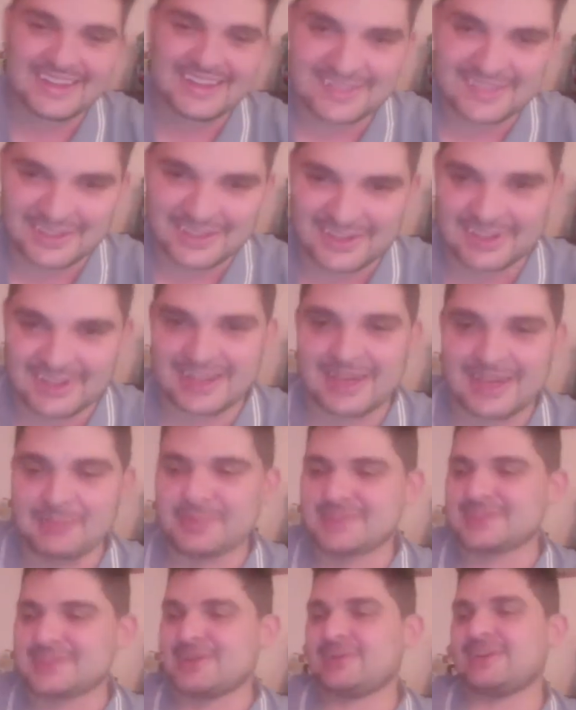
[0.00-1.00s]
a good
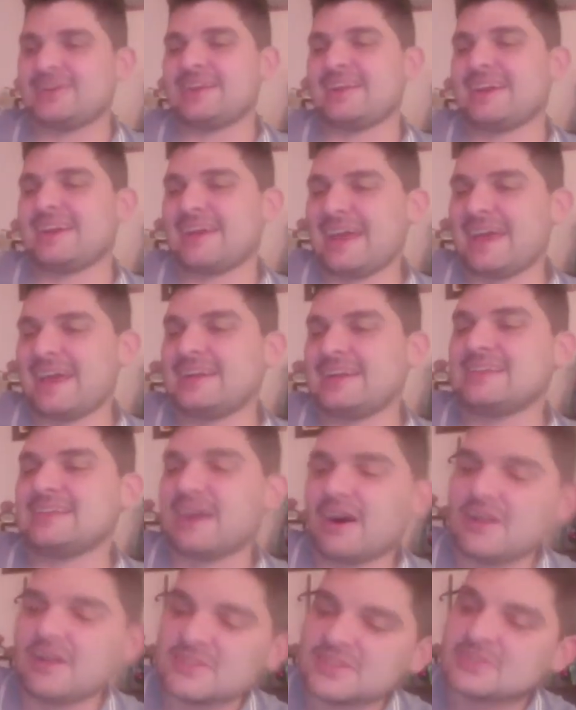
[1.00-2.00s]
episode, and again, it
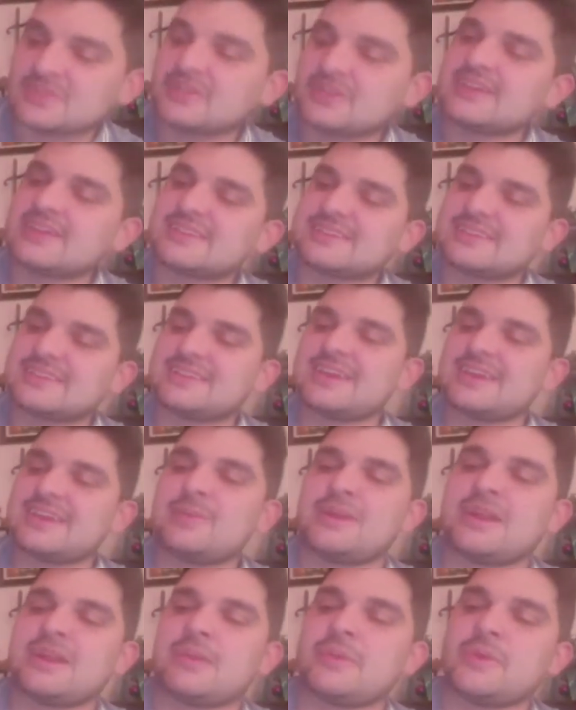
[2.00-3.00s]
also does the
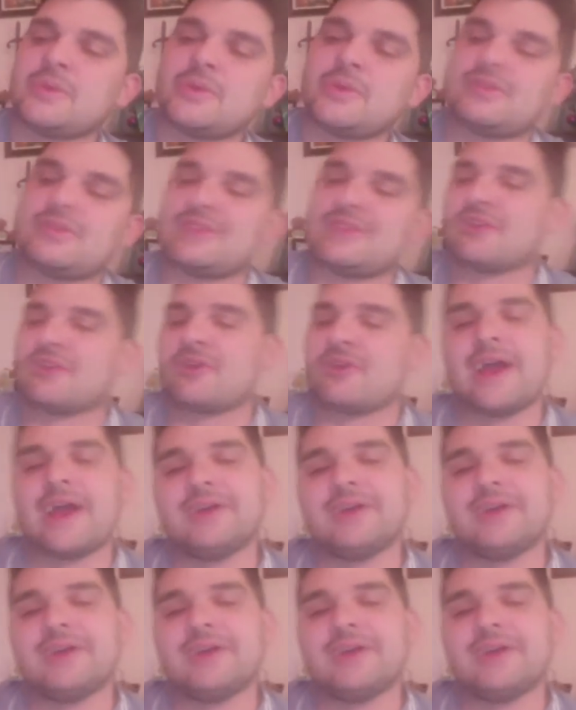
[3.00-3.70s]
WWE thing right.